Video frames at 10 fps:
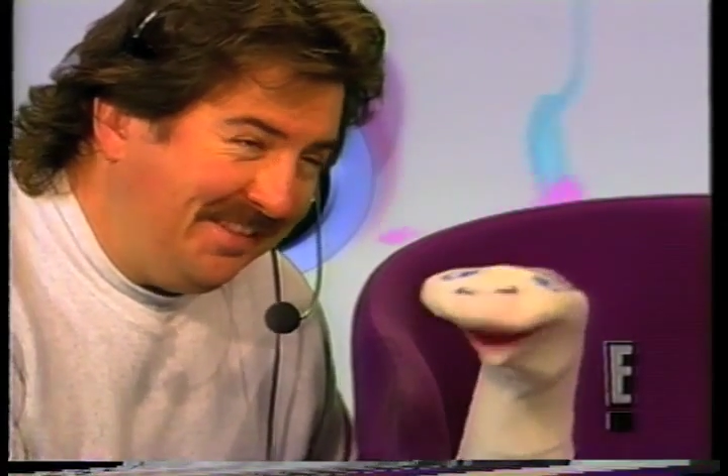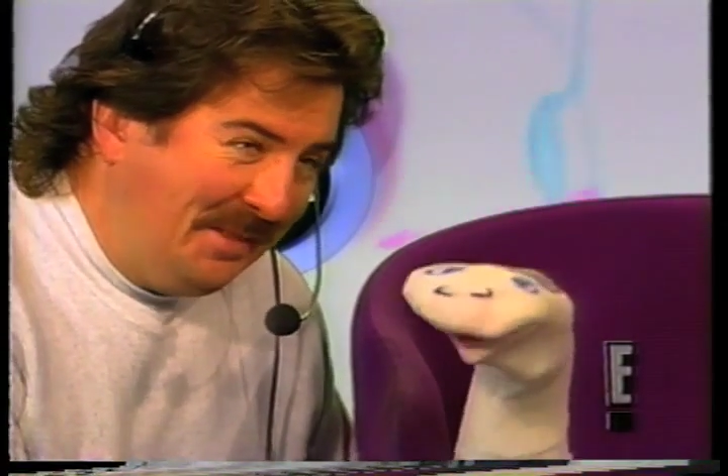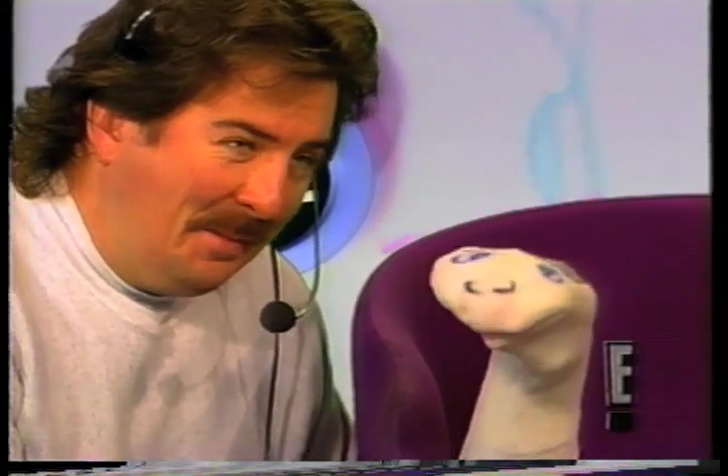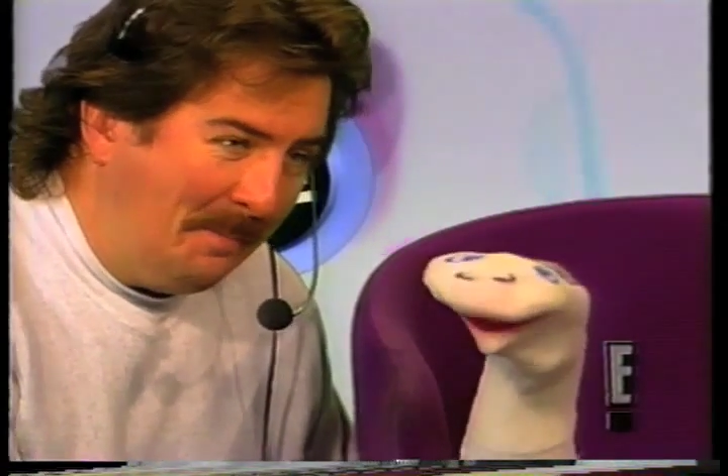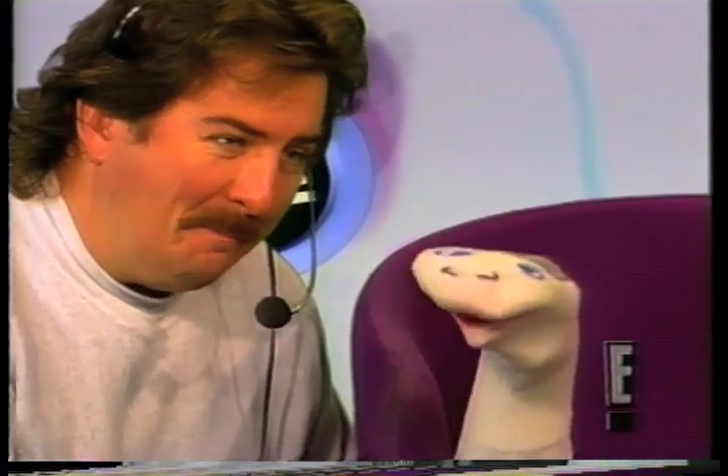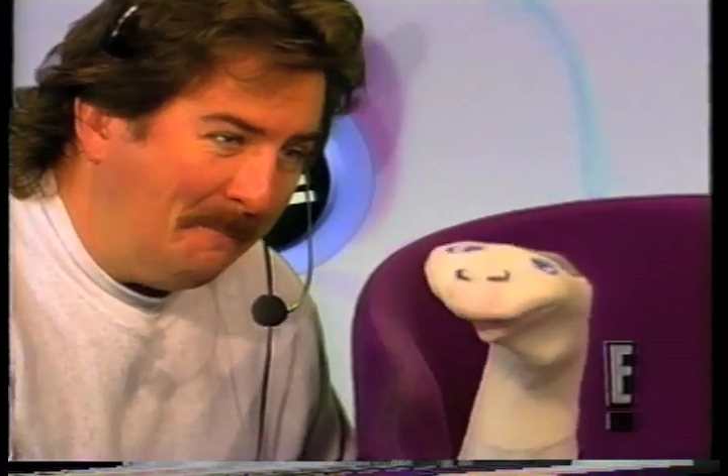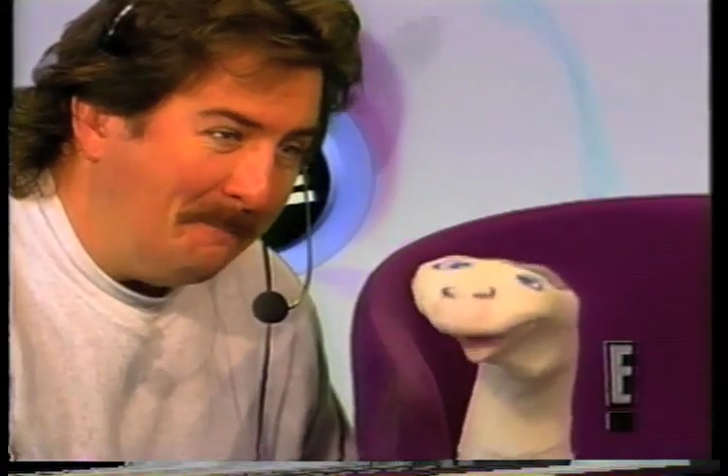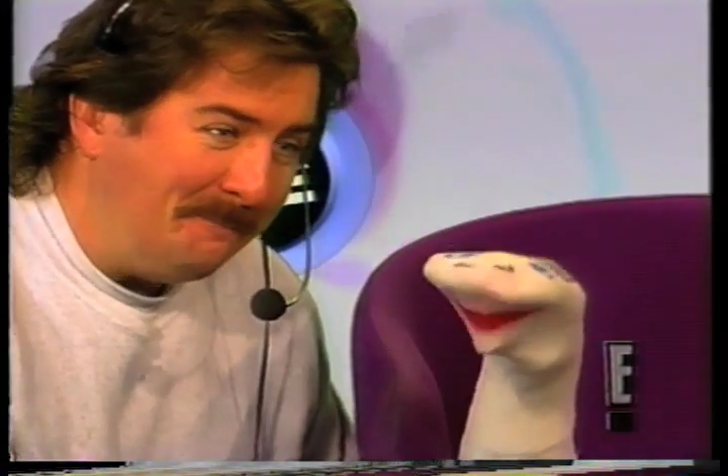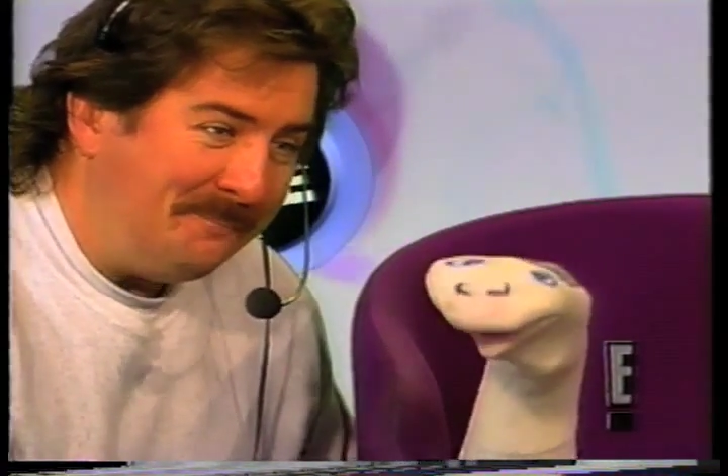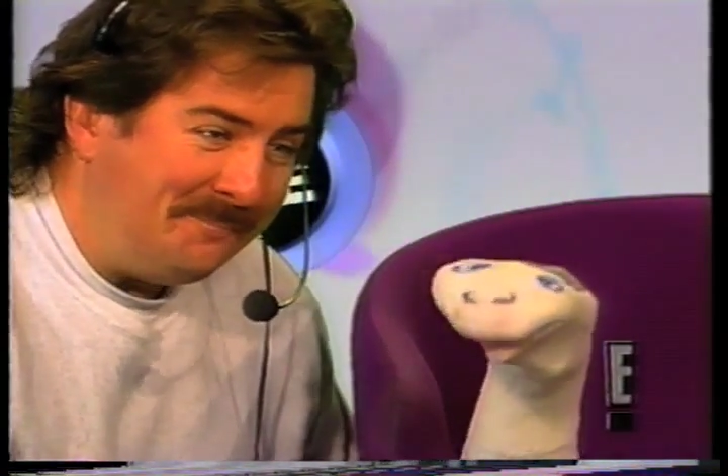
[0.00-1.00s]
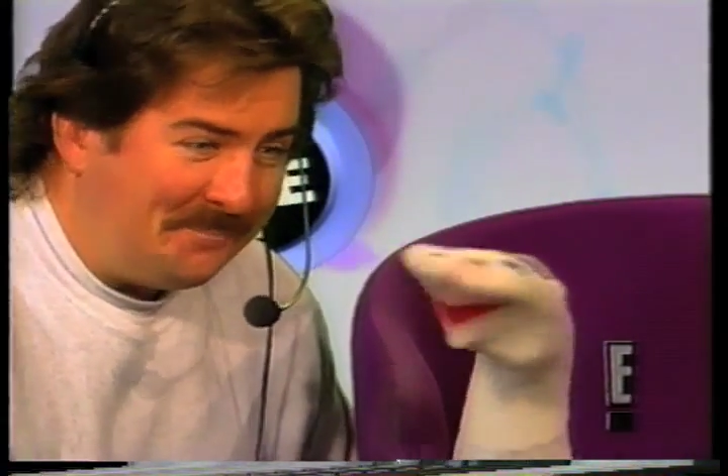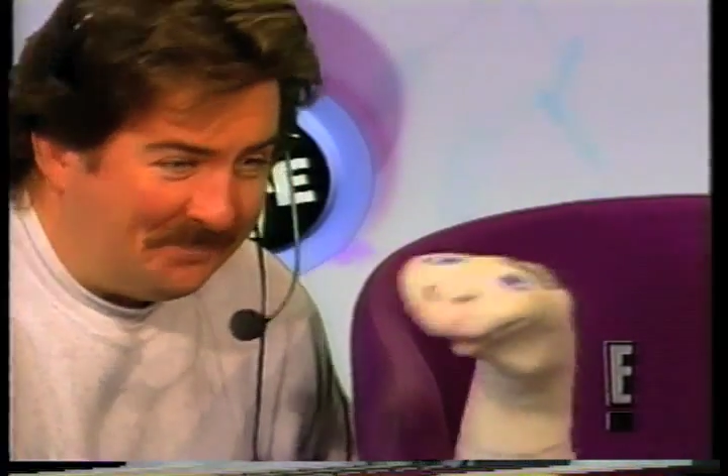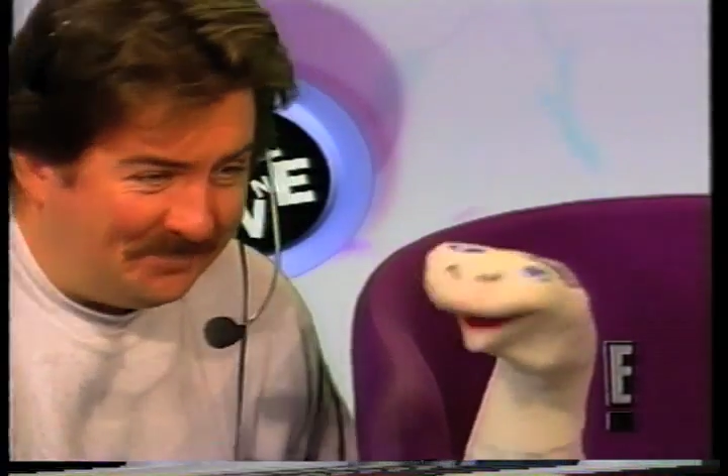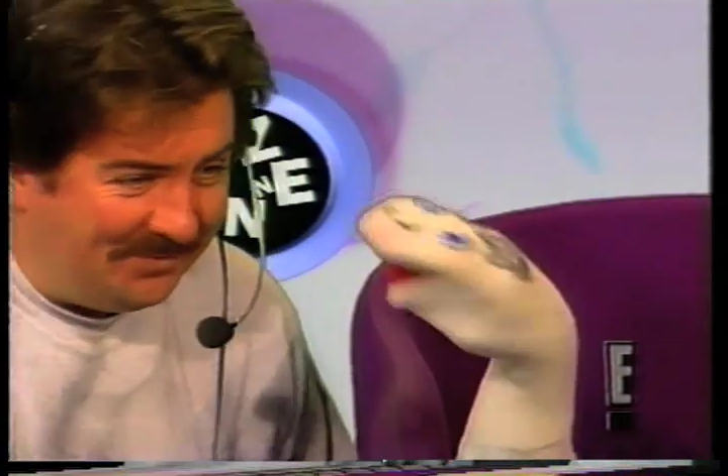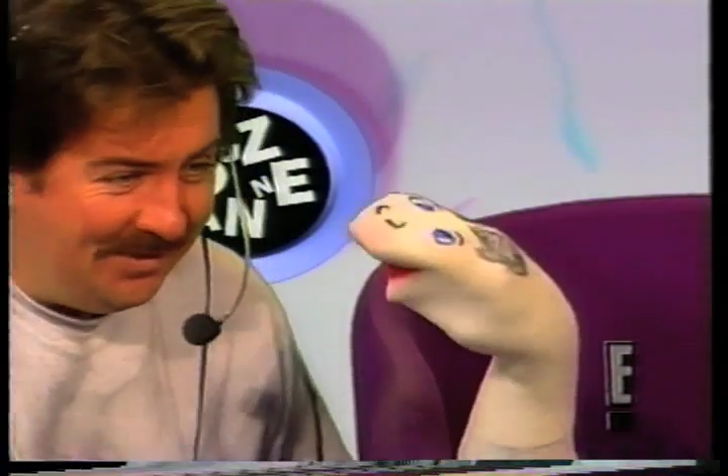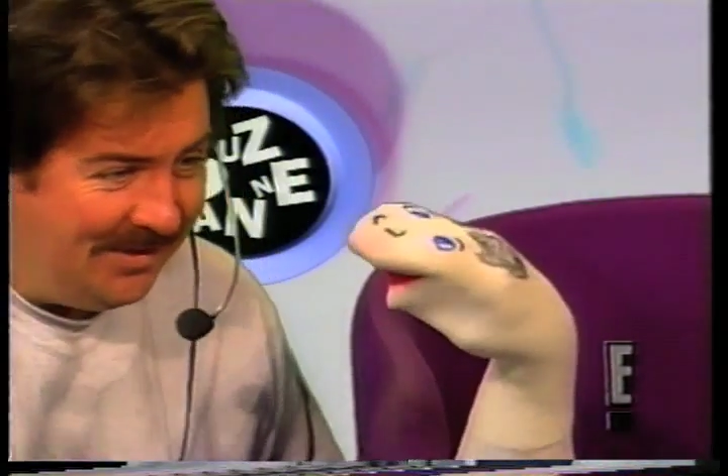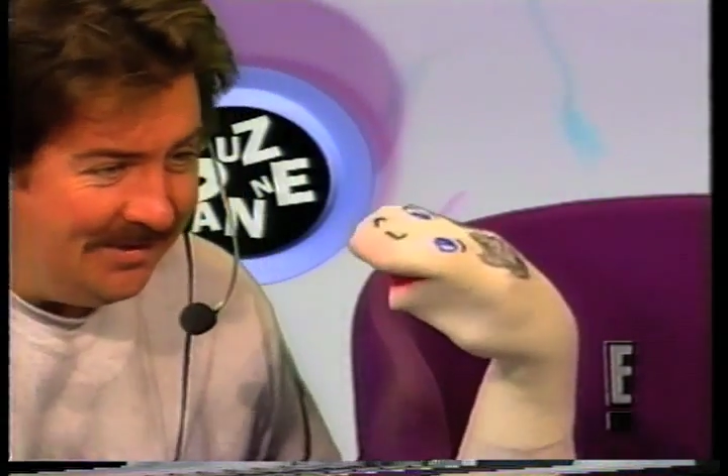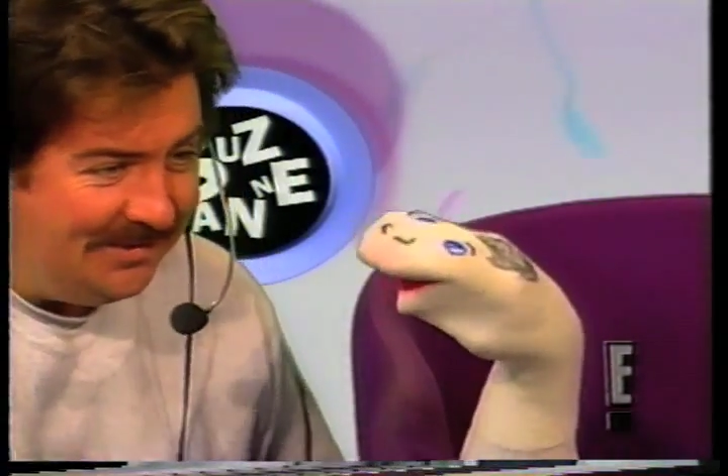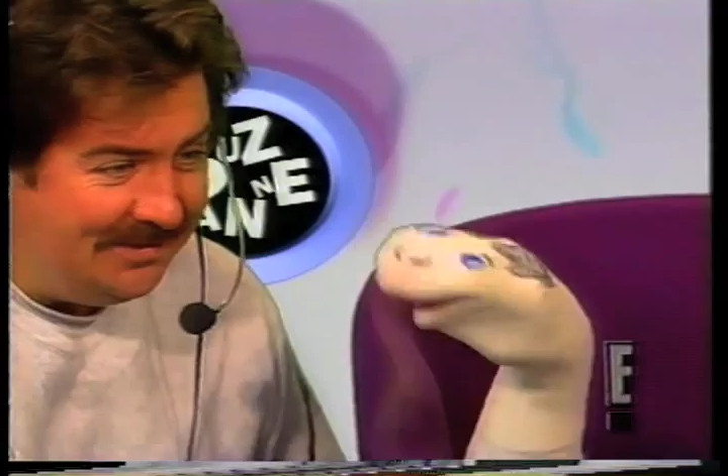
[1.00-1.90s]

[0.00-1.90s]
want to see Vicky?